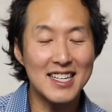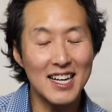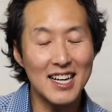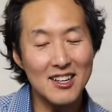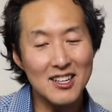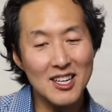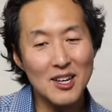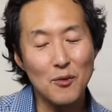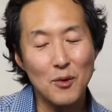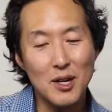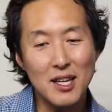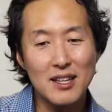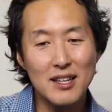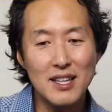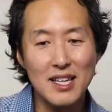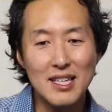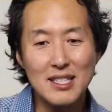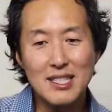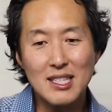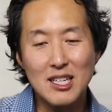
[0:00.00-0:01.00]
I tell you, one of
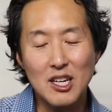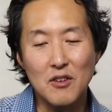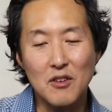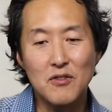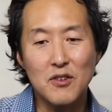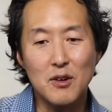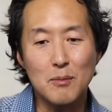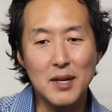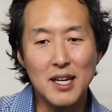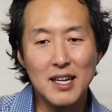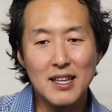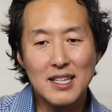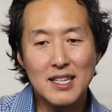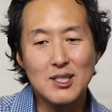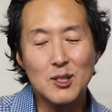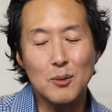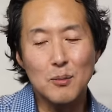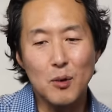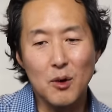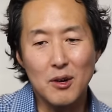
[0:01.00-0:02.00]
the things, you know, for me
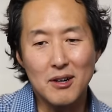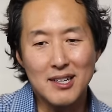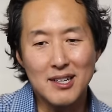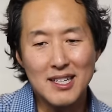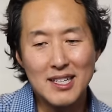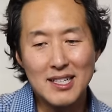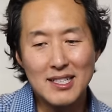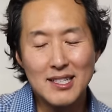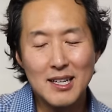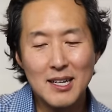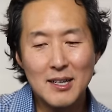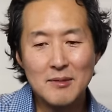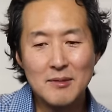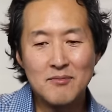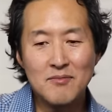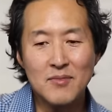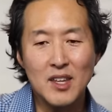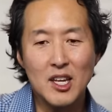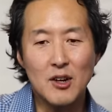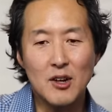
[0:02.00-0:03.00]
that's important is,
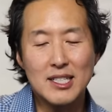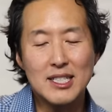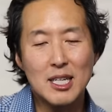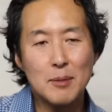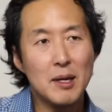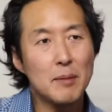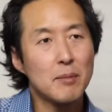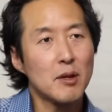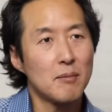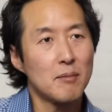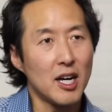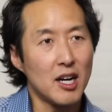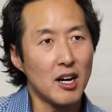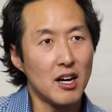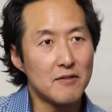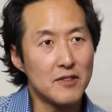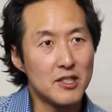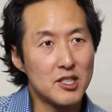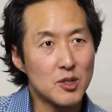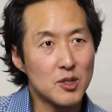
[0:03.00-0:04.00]
you know, I see people in my
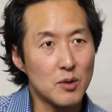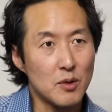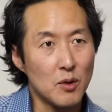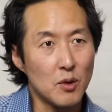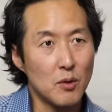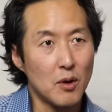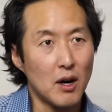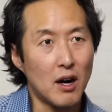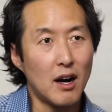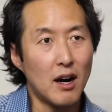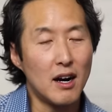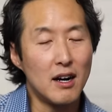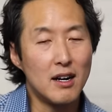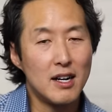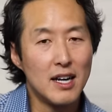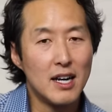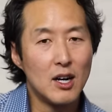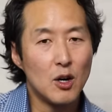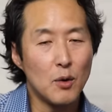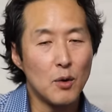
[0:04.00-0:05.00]
office who are
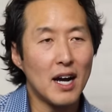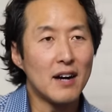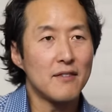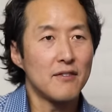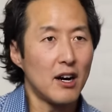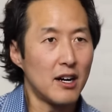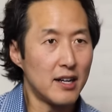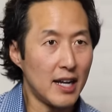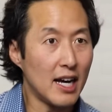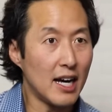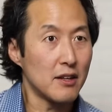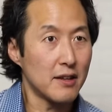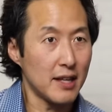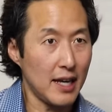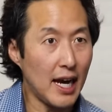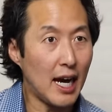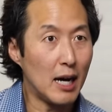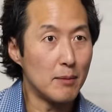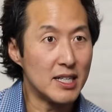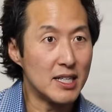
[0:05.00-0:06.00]
who have
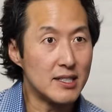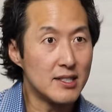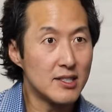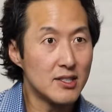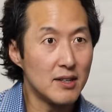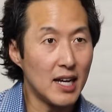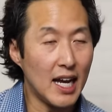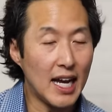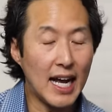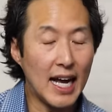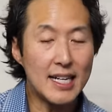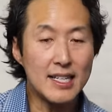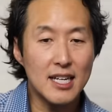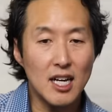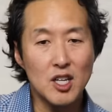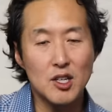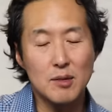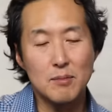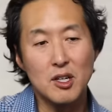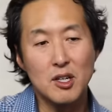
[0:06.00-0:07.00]
unhealthy habits, and I
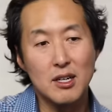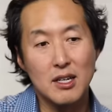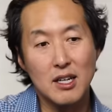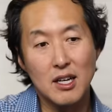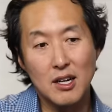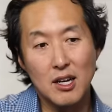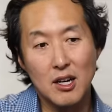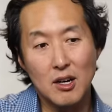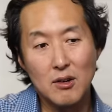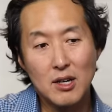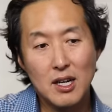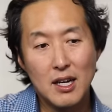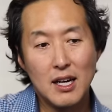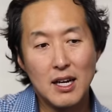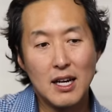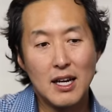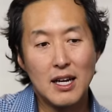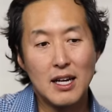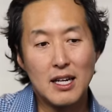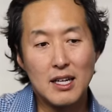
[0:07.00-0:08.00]
tell them, look, you know,
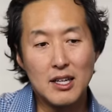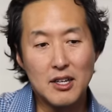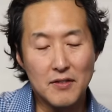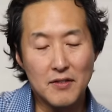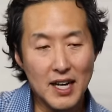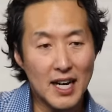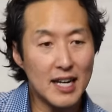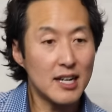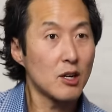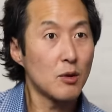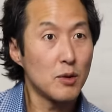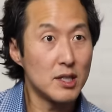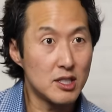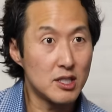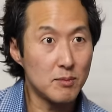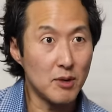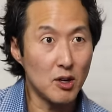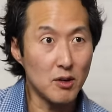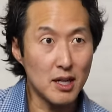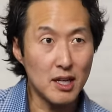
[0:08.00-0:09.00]
you've got to
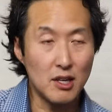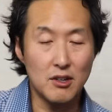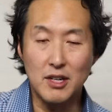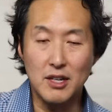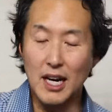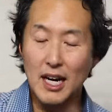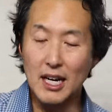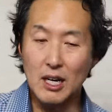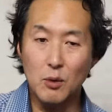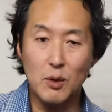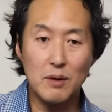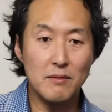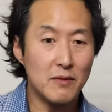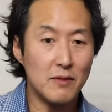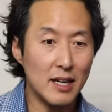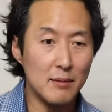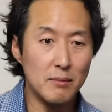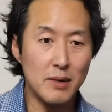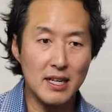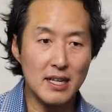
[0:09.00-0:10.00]
quit smoking or you got to quit
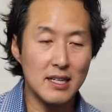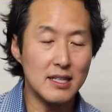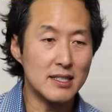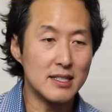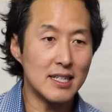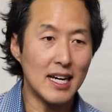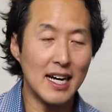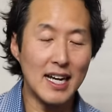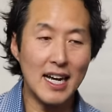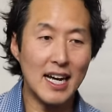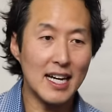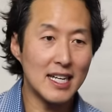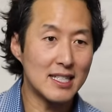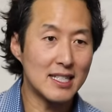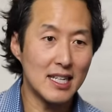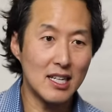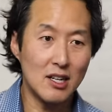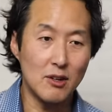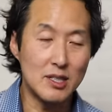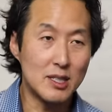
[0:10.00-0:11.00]
vaping because, and I
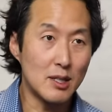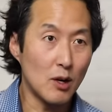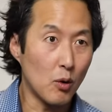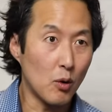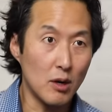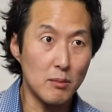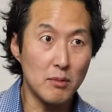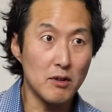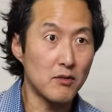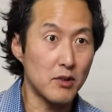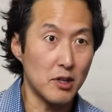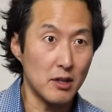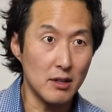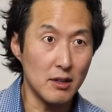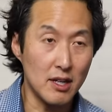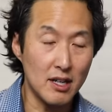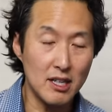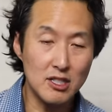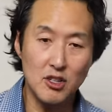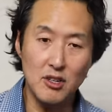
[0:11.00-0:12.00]
can say, you know, it's horrible for your
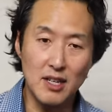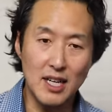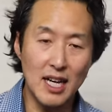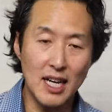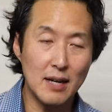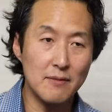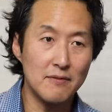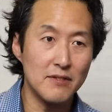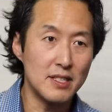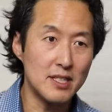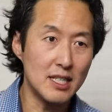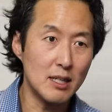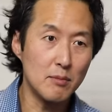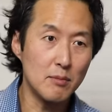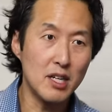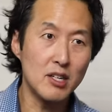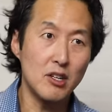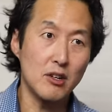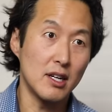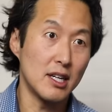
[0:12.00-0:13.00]
lungs. You can get
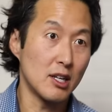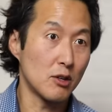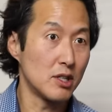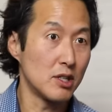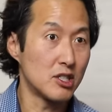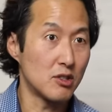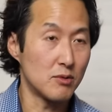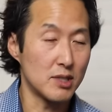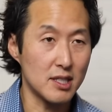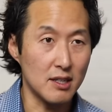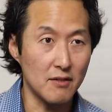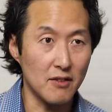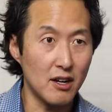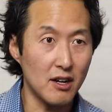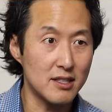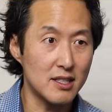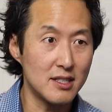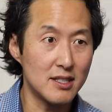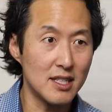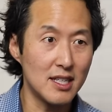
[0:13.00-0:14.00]
emphysema. You can increase your risk of
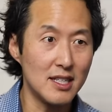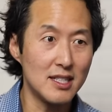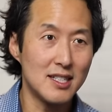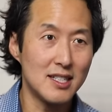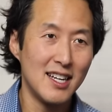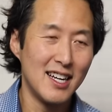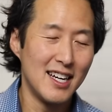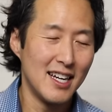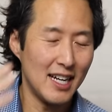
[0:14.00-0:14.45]
heart disease,